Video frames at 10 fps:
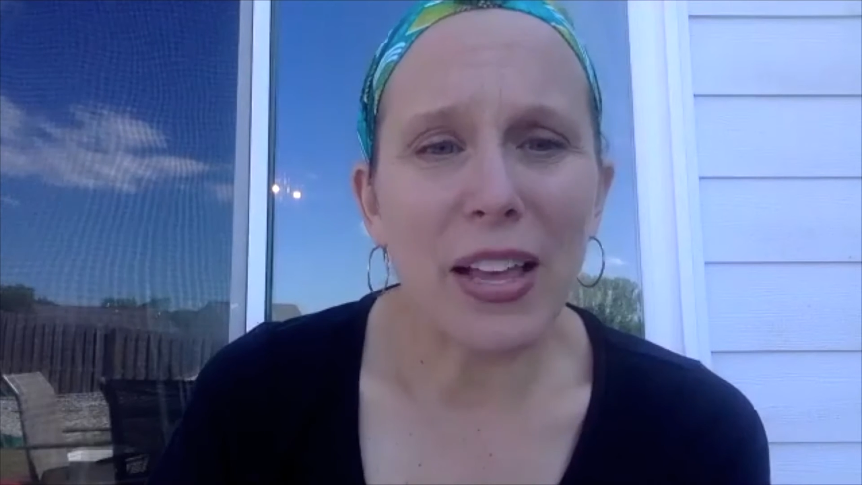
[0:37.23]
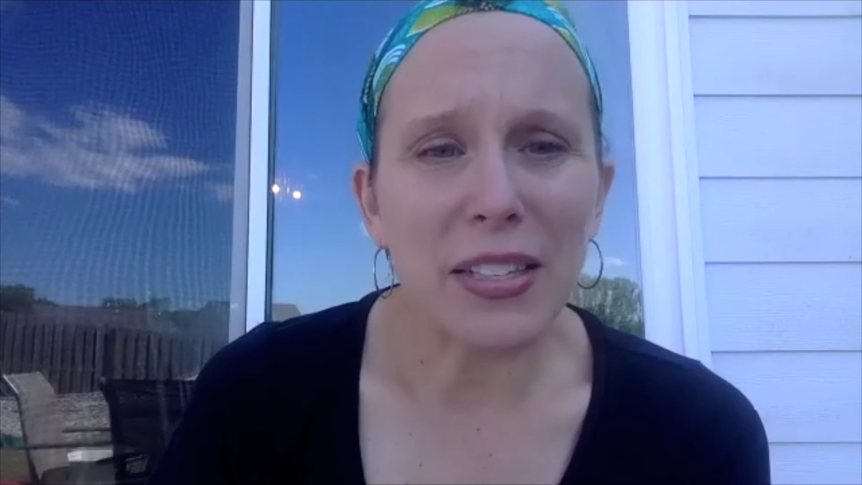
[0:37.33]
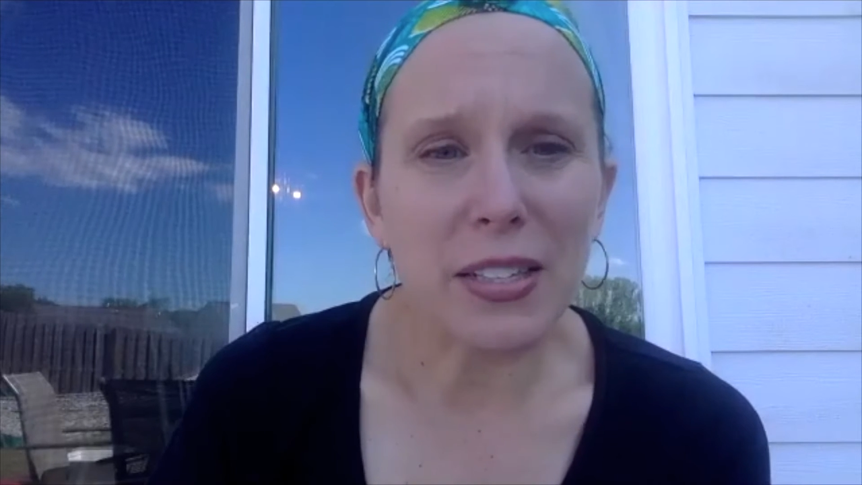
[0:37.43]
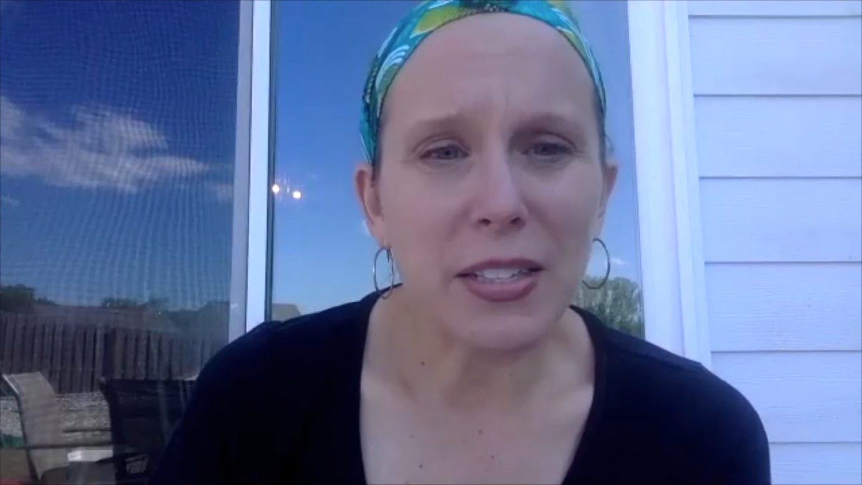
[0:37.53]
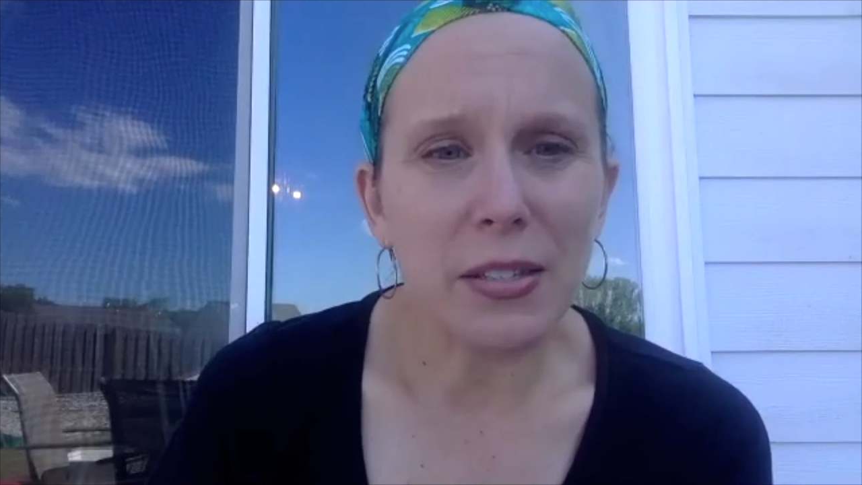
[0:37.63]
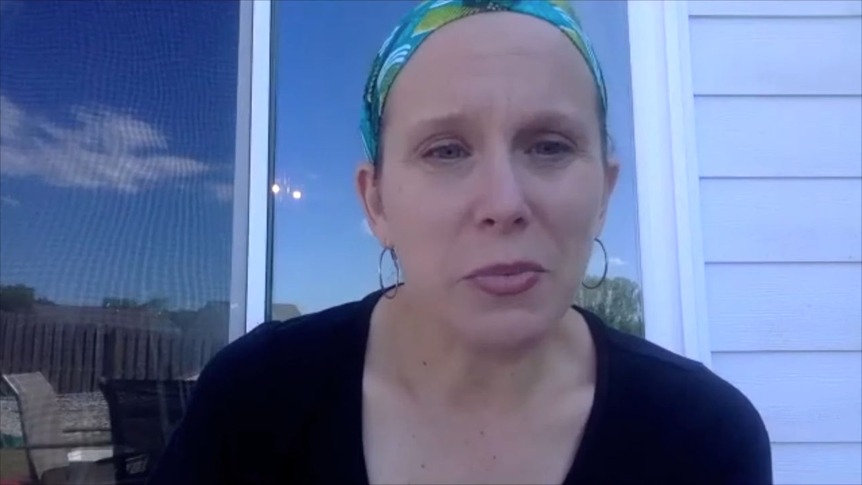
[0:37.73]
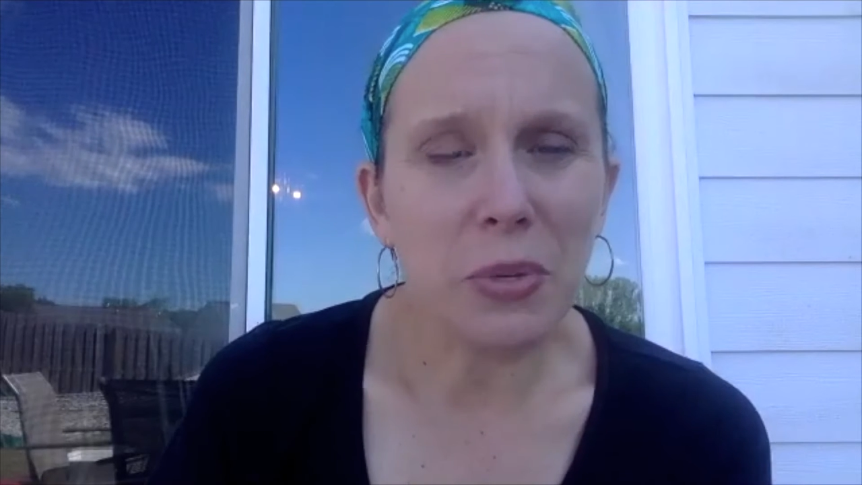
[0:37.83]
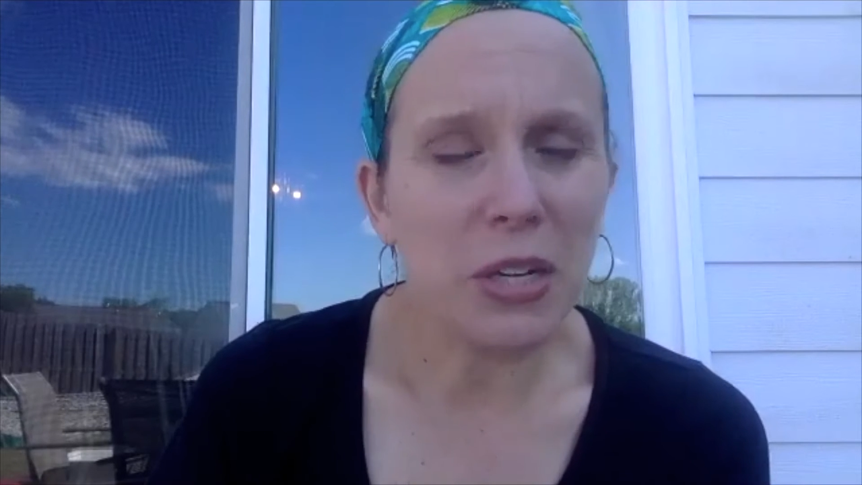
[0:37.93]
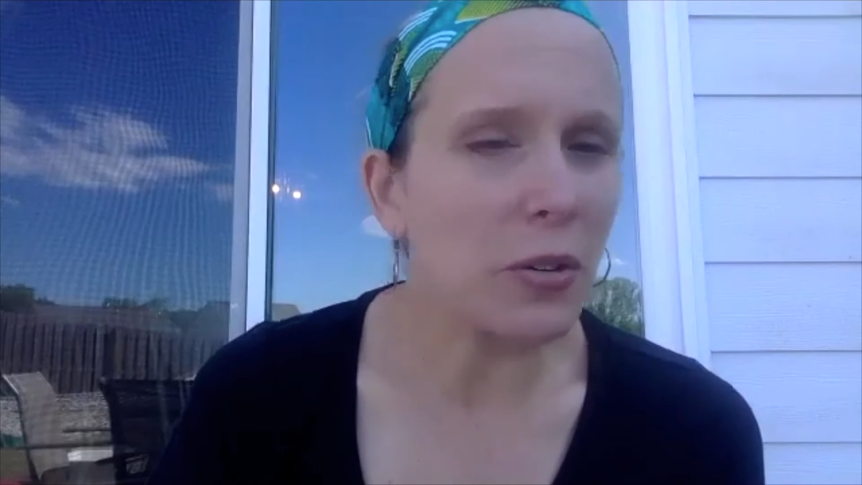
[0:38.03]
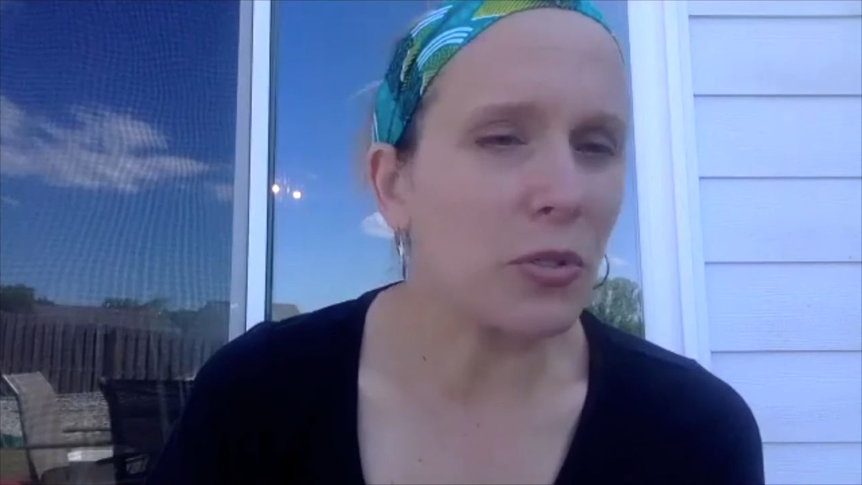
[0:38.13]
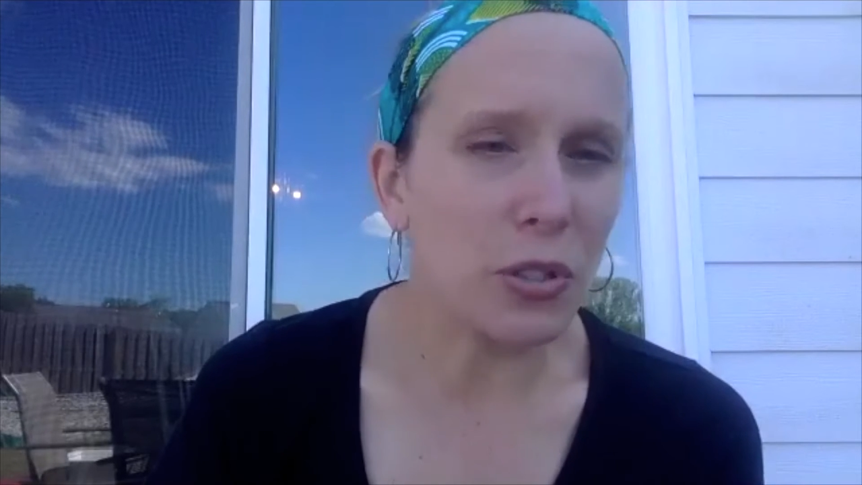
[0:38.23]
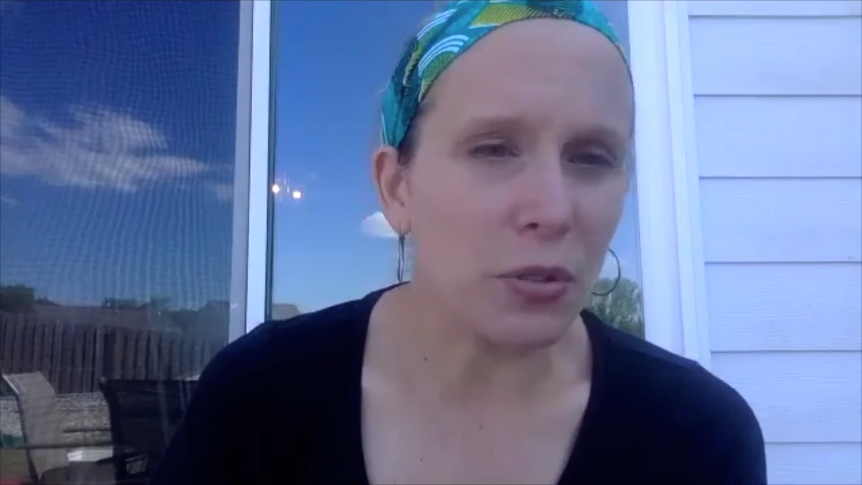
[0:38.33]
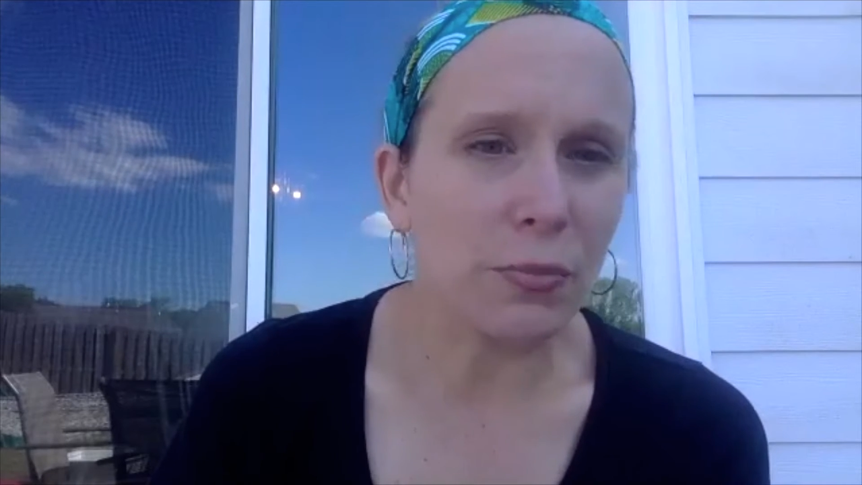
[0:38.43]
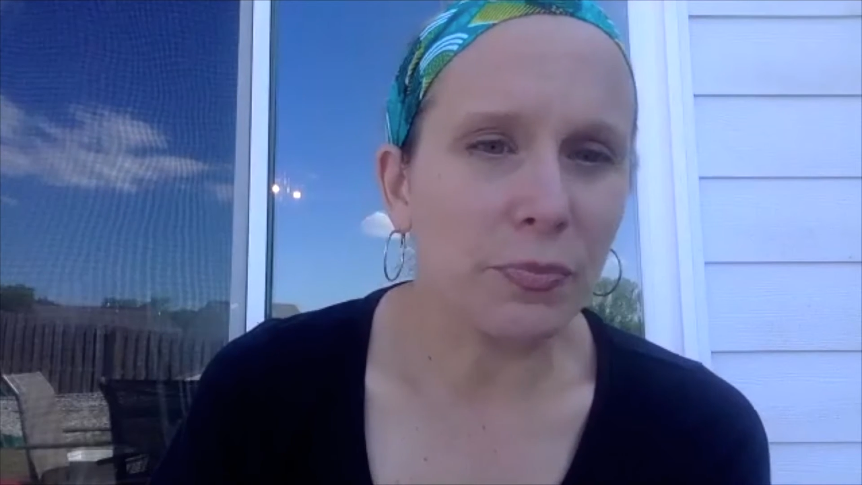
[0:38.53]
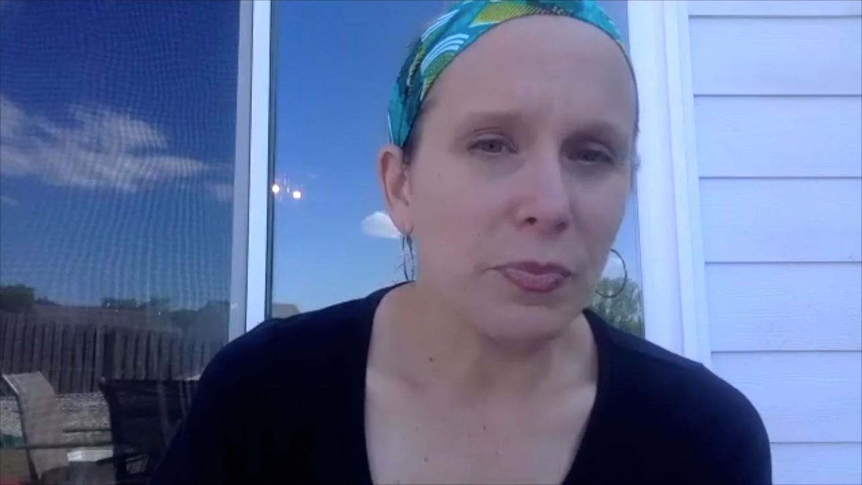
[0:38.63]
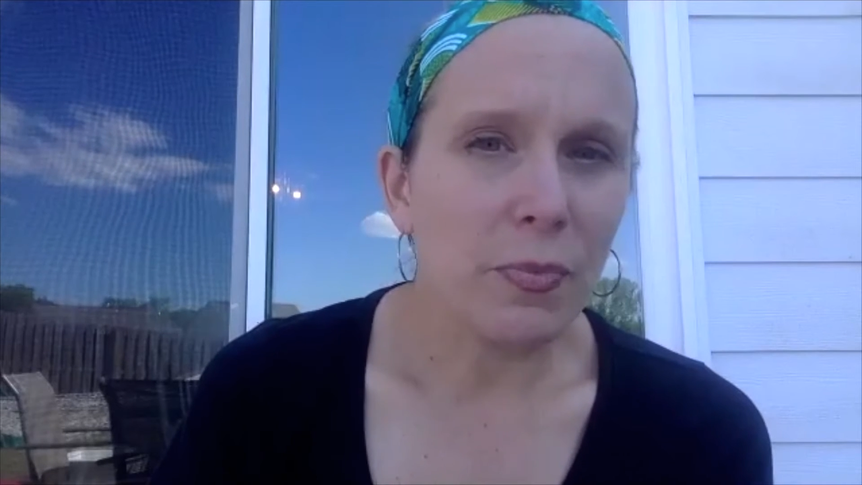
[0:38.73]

lessons we don't do